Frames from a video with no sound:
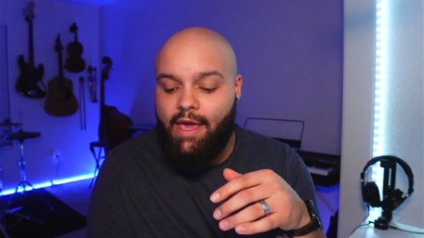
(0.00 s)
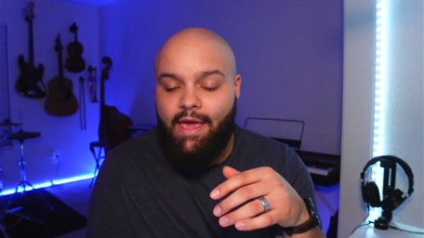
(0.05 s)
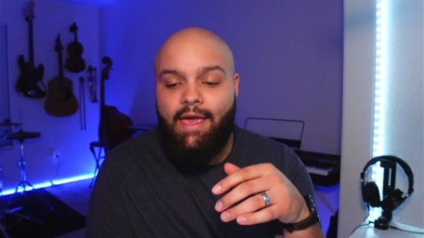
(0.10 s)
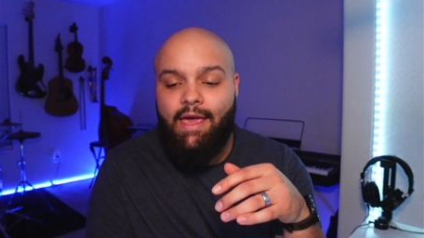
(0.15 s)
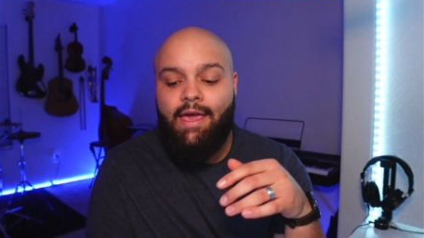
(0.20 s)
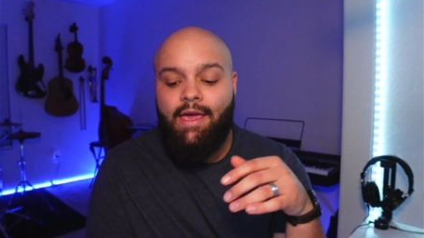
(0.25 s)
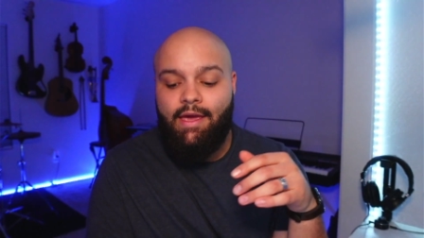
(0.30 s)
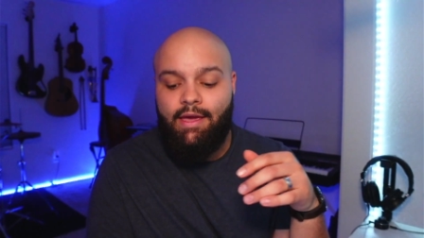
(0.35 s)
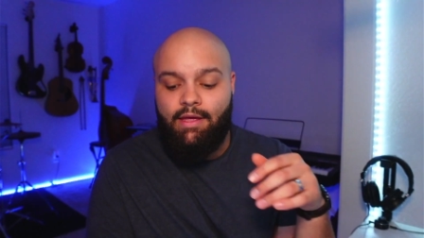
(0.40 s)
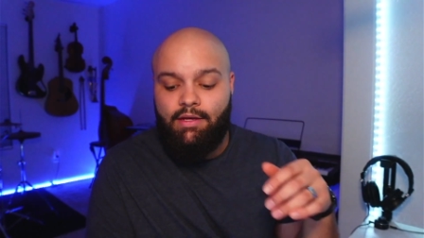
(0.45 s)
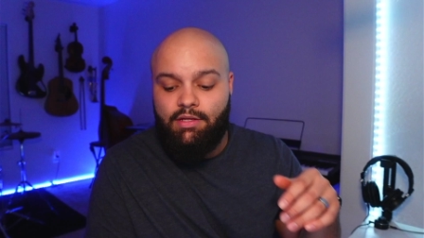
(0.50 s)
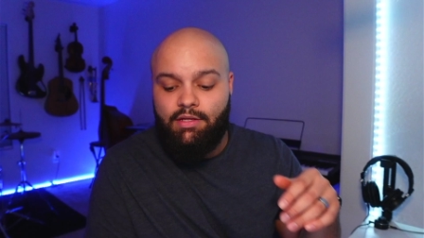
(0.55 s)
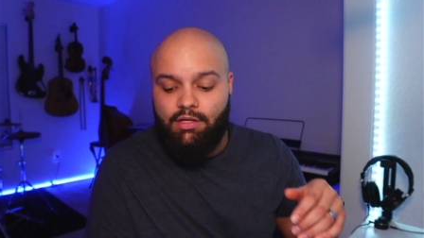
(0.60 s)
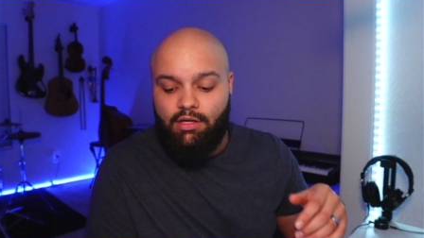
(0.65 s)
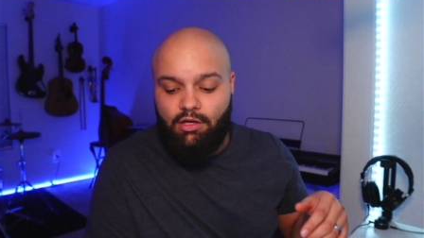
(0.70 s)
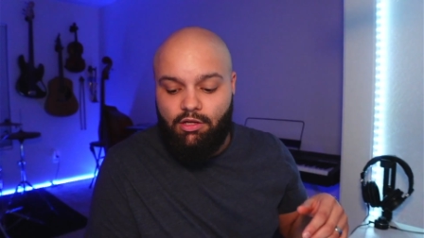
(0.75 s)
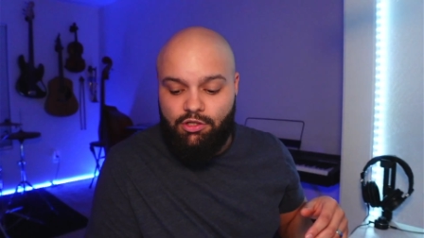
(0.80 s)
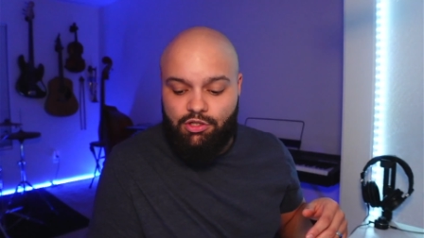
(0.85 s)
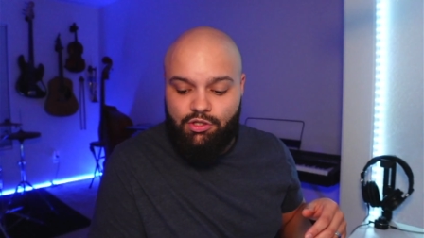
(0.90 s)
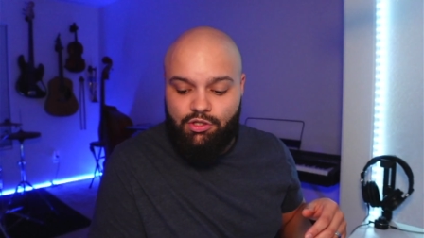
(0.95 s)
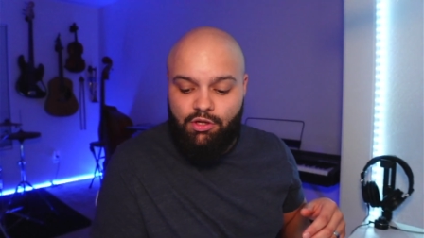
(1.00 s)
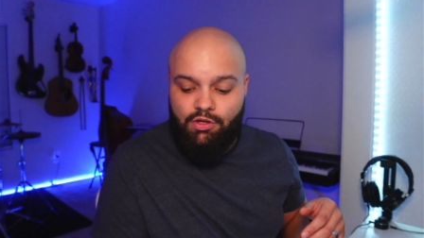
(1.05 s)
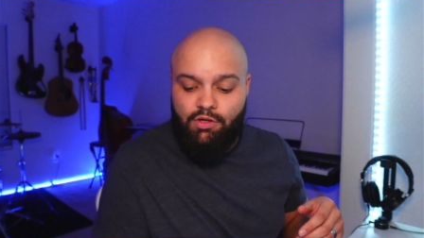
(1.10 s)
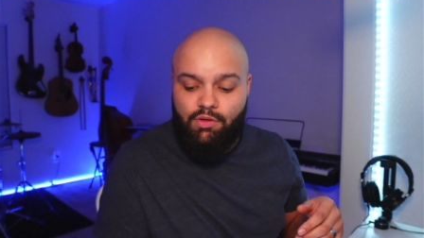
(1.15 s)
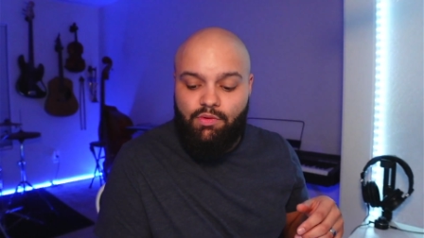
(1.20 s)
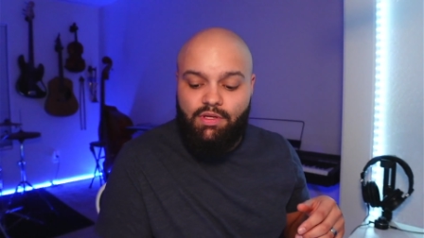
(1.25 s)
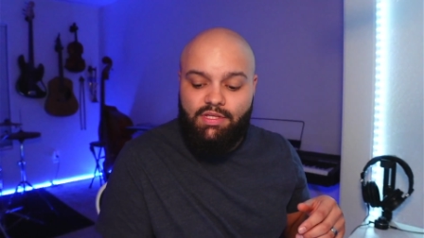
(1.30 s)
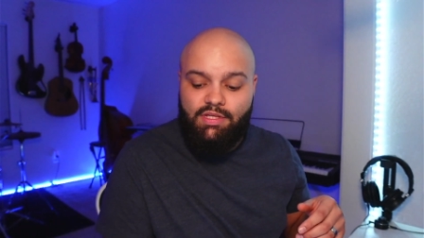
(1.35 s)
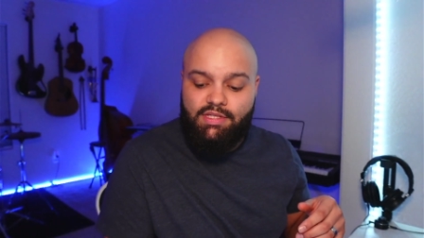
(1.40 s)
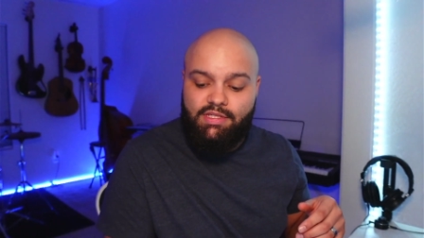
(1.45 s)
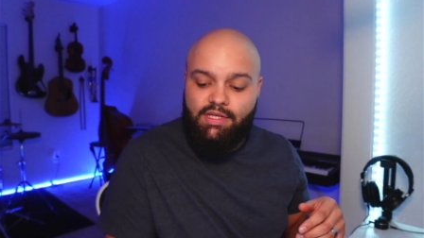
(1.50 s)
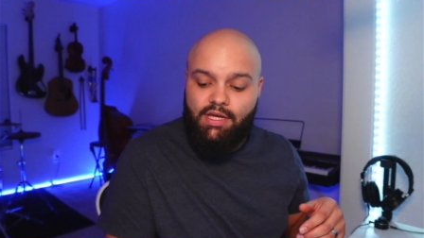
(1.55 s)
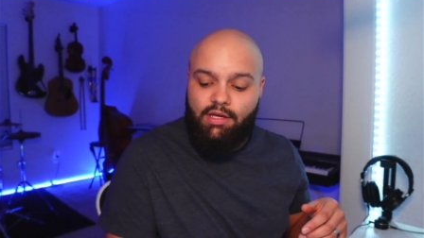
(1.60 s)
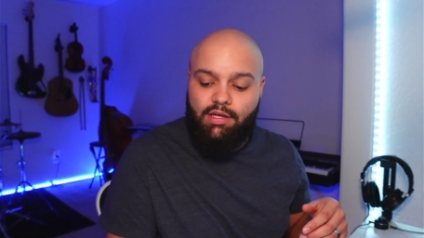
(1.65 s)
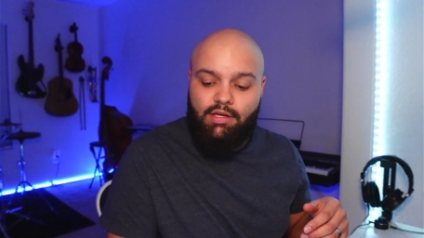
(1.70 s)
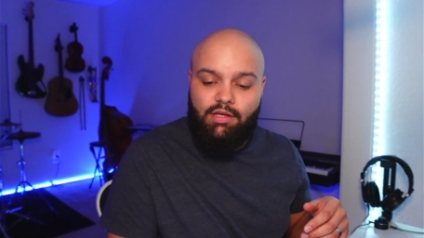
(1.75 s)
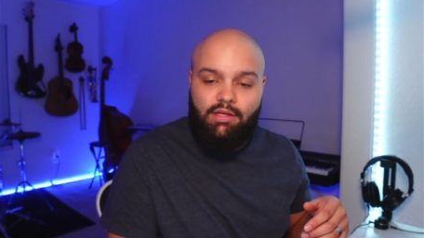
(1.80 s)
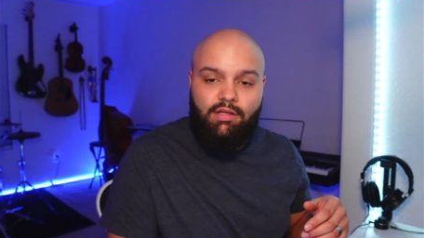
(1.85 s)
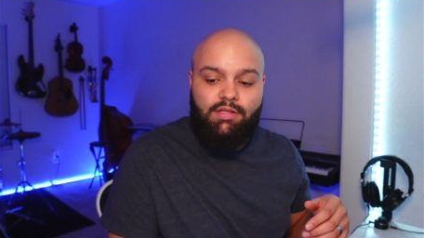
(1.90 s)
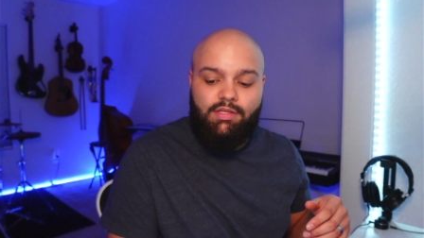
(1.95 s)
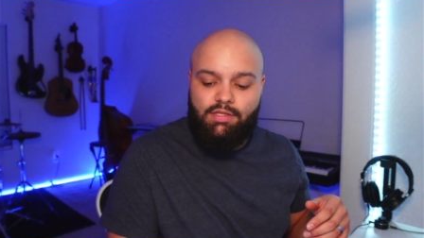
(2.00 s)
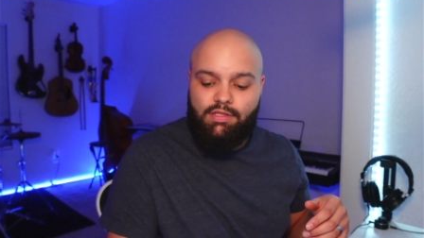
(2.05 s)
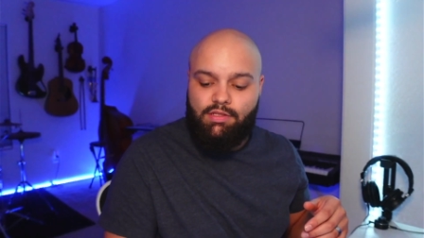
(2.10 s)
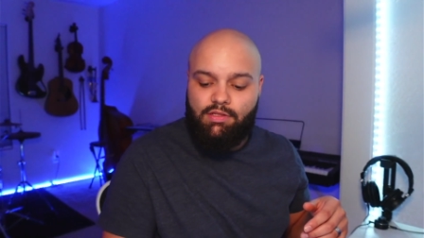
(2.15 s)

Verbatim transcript: and I'll show you in a second,